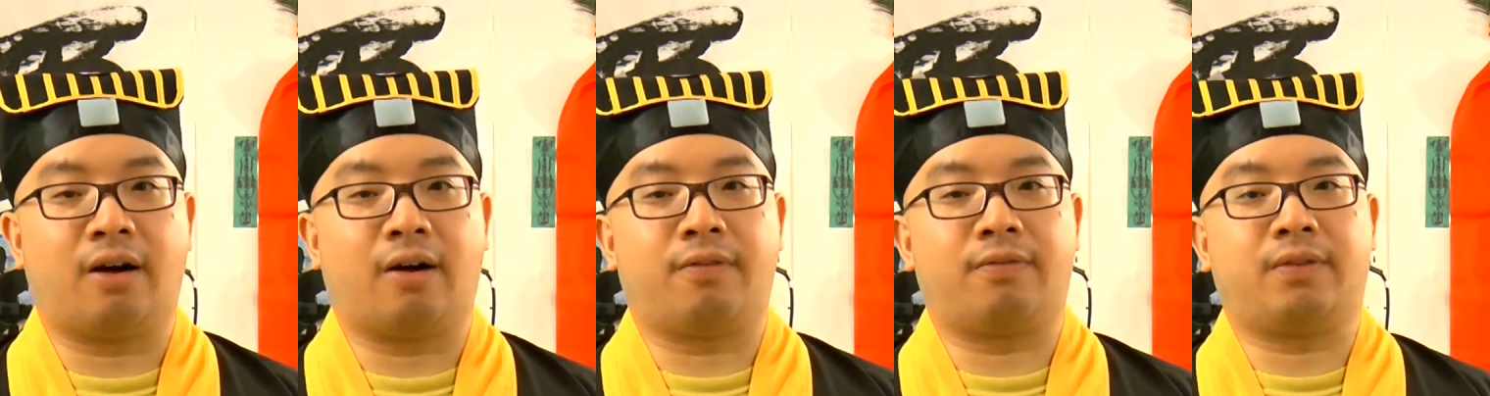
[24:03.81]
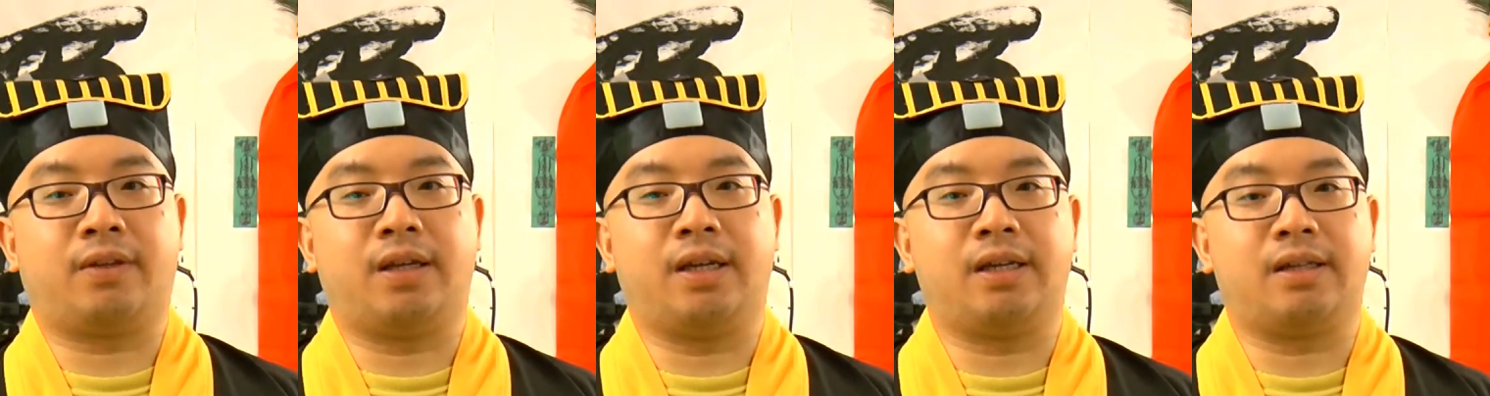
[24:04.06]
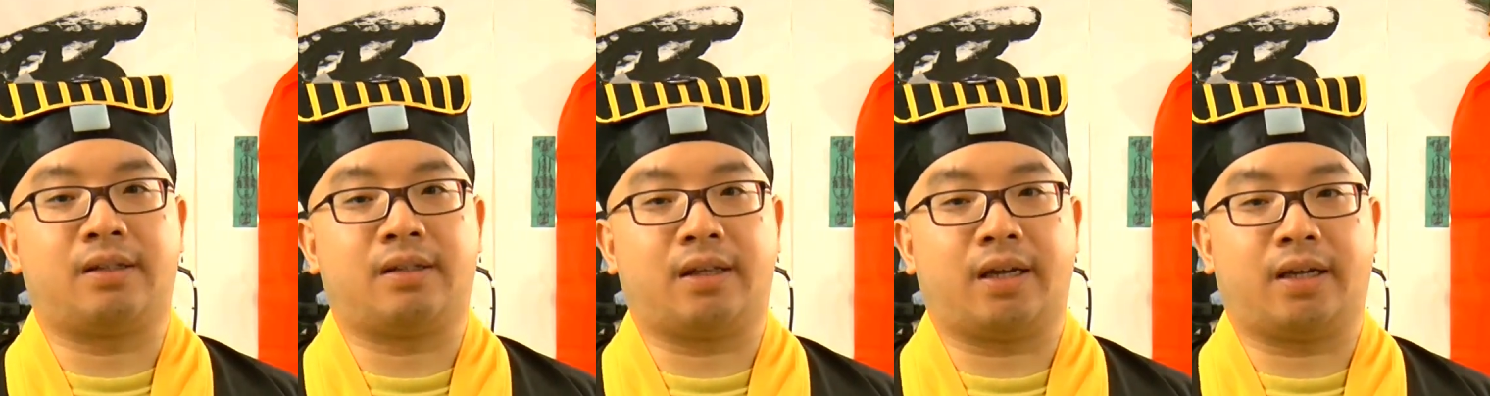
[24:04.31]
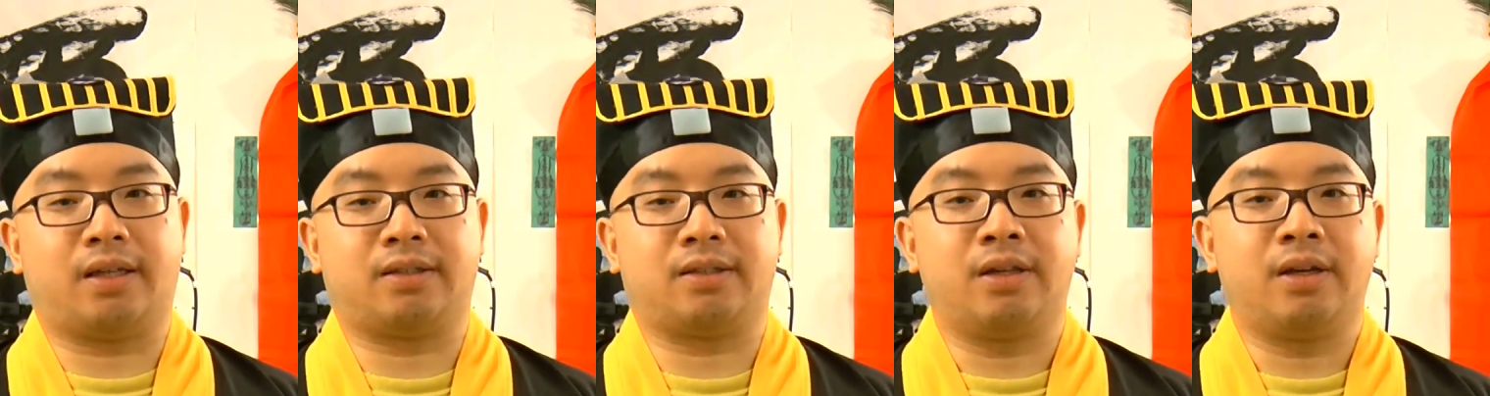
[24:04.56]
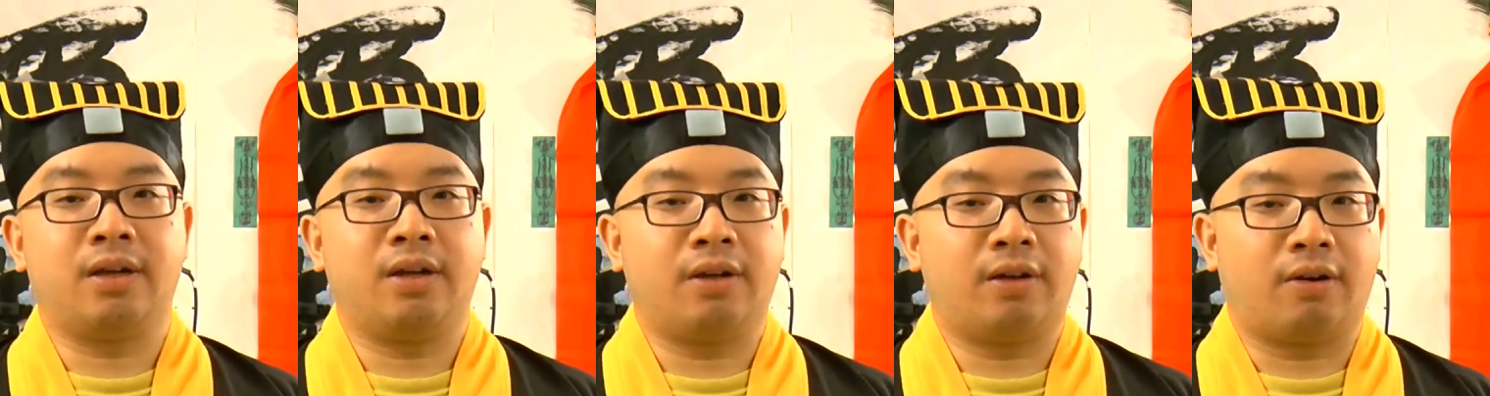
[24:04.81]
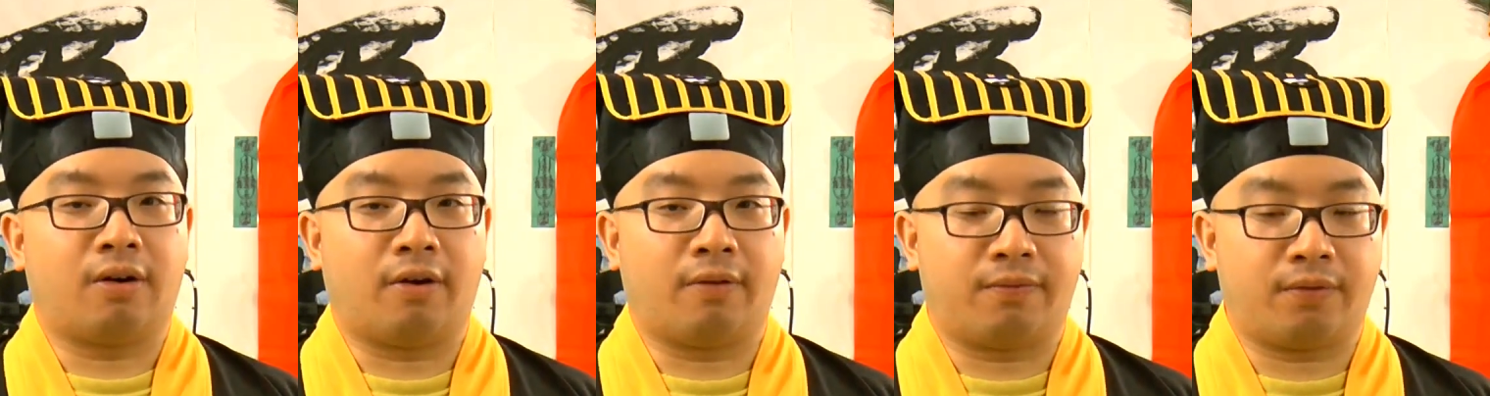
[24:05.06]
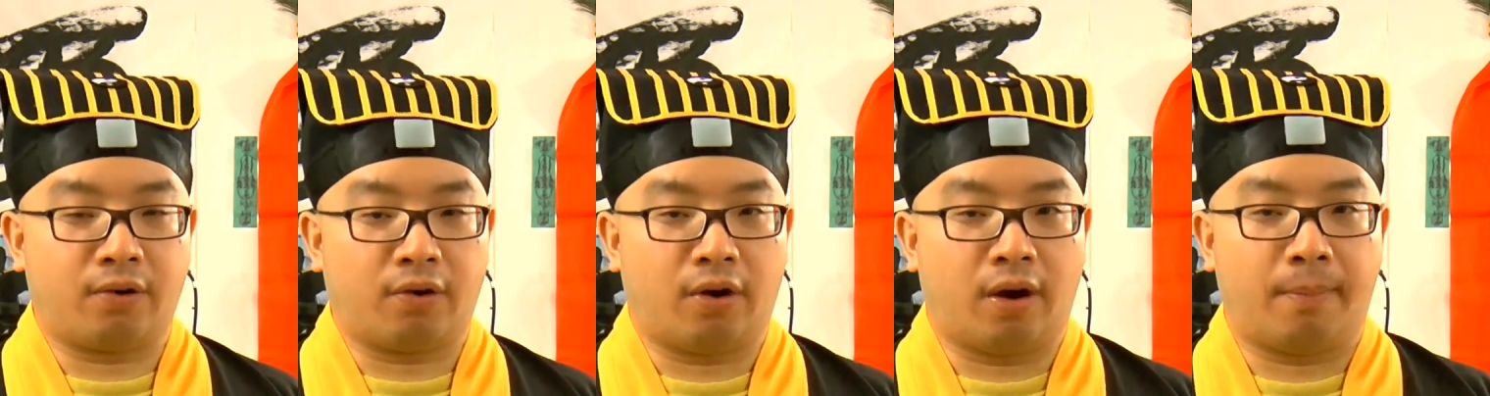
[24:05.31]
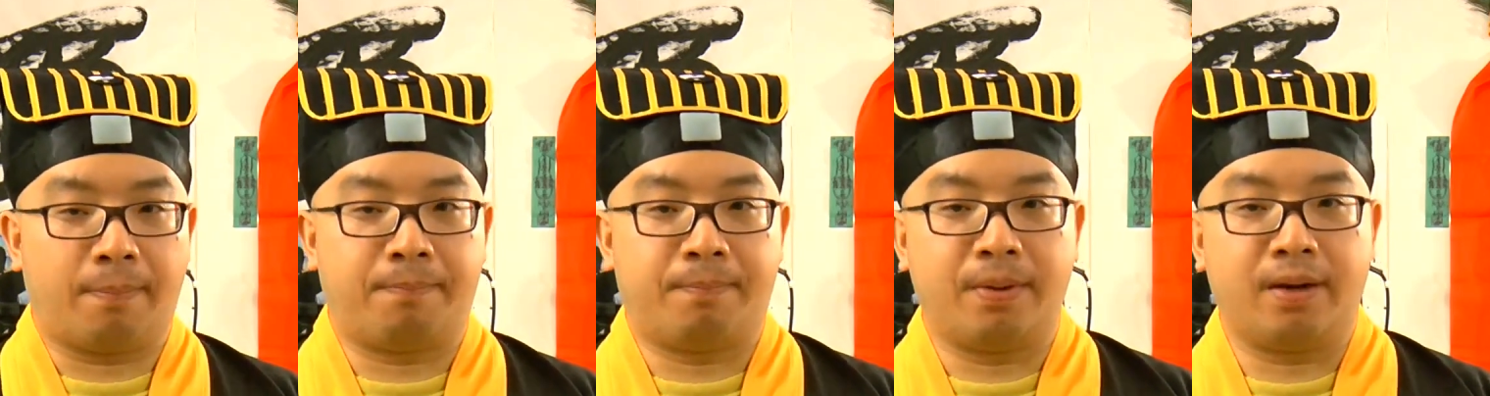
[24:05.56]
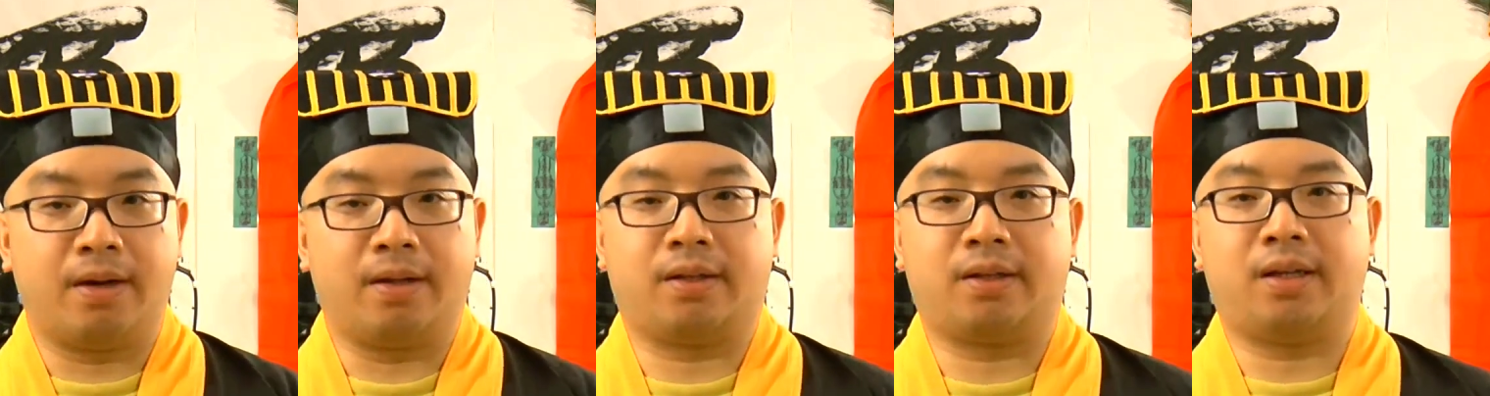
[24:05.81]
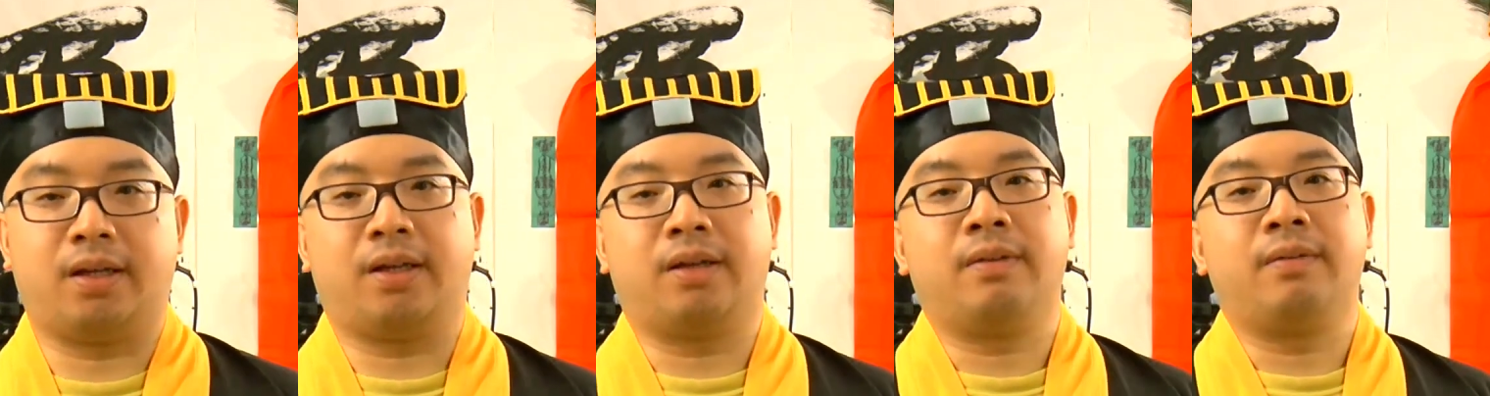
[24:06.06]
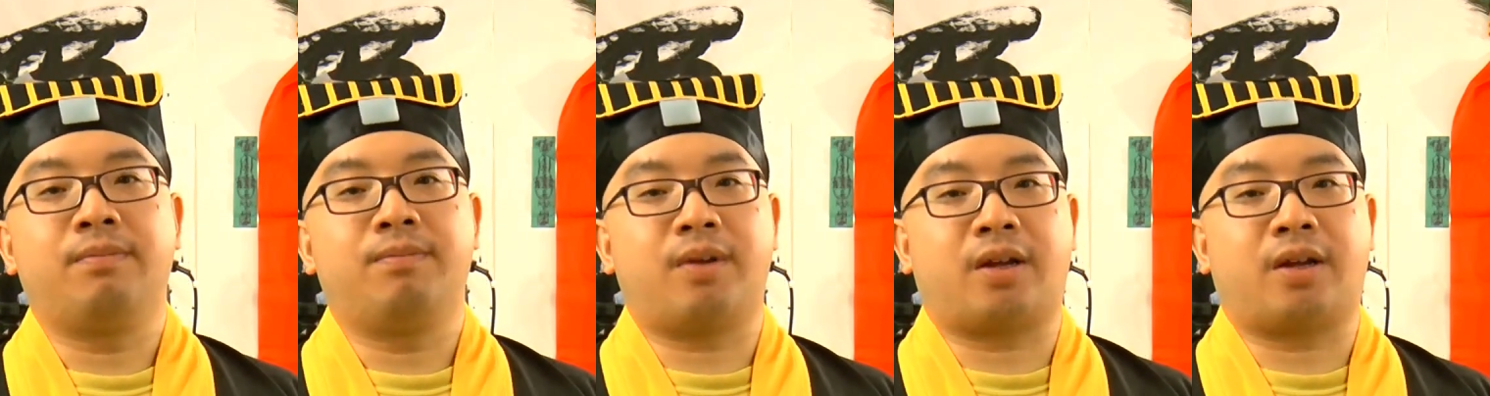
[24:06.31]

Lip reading: of these things of your ability,